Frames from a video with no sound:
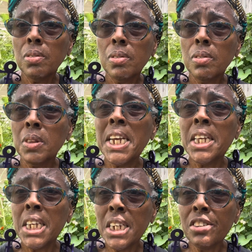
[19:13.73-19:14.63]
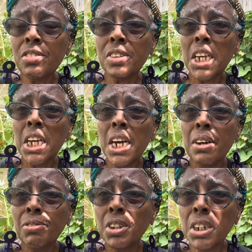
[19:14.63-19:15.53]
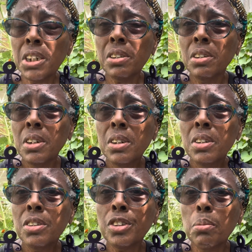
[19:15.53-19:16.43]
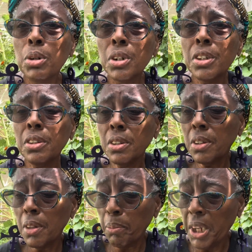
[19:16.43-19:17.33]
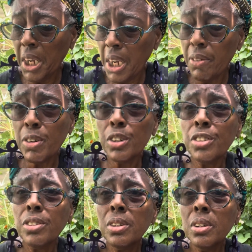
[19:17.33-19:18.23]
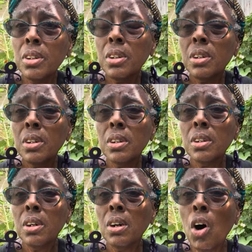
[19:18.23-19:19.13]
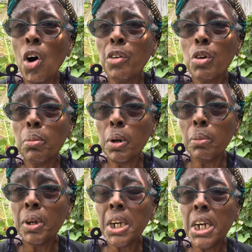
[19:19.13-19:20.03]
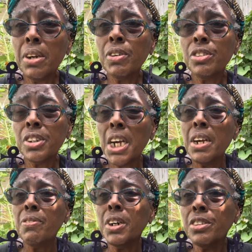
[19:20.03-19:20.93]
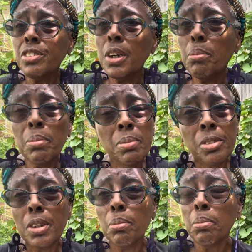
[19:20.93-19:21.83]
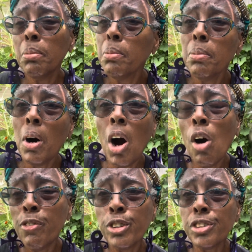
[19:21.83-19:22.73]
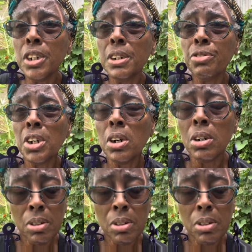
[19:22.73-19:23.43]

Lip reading: that yes, they have done some good behaviors, honorable behaviors, and they've done some awful stuff, y'all.